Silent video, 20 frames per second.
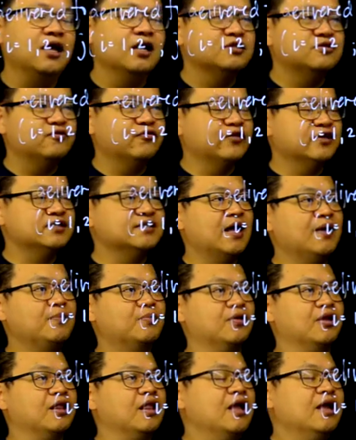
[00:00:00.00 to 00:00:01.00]
So for
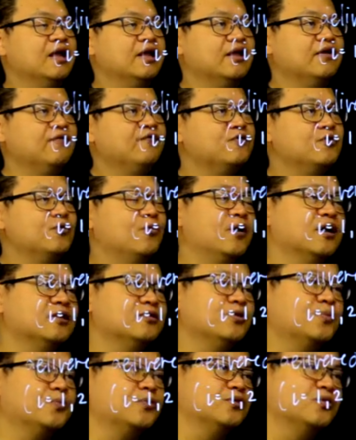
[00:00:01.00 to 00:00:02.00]
example, if you want
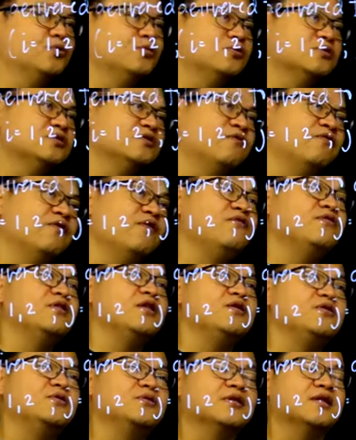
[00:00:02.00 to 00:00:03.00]
to produce 50
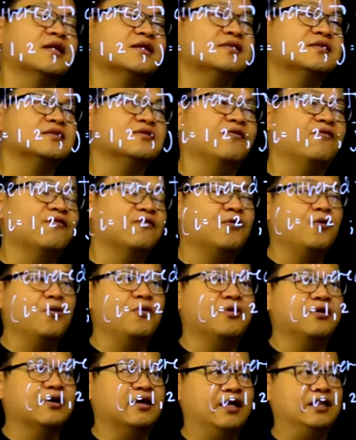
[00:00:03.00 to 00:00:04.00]
units of
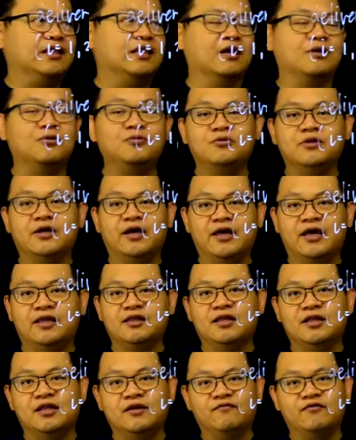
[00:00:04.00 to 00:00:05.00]
Coke in Laguna and
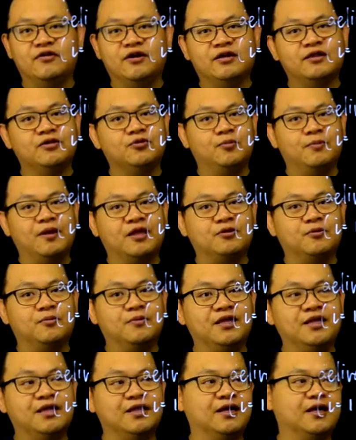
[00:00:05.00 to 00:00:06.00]
deliver it to Metro
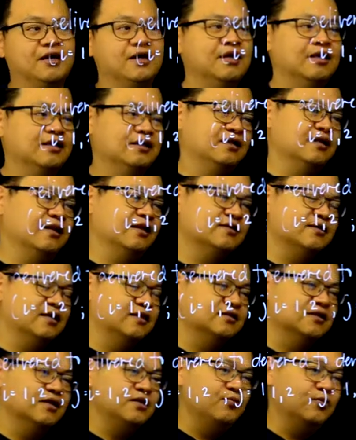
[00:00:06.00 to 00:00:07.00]
Manila, then
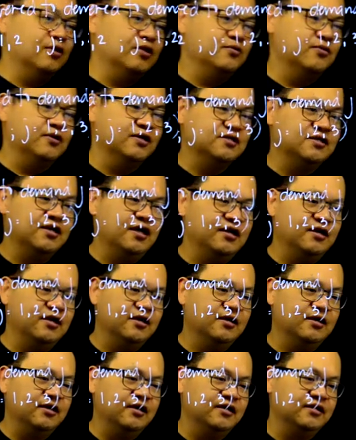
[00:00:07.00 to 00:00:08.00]
essentially what you are
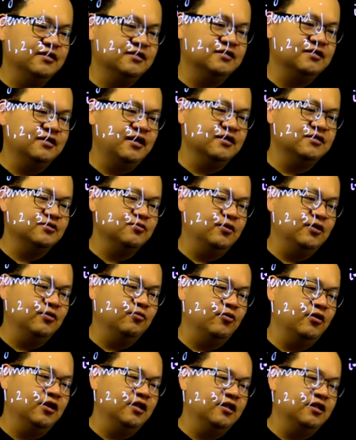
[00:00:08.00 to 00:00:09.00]
saying is
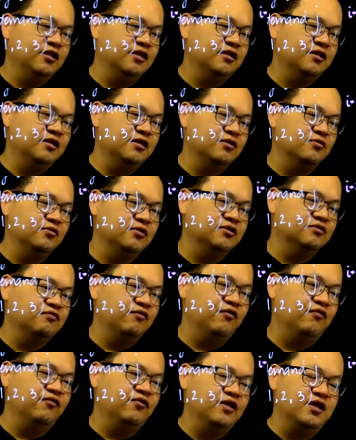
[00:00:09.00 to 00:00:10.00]
X11 equals
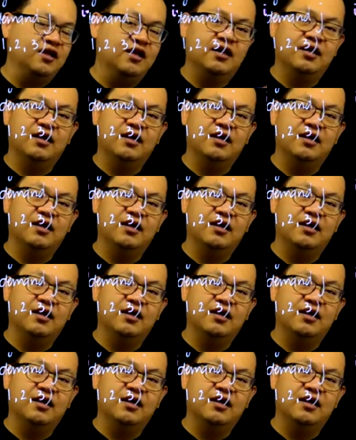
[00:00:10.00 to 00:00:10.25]
50.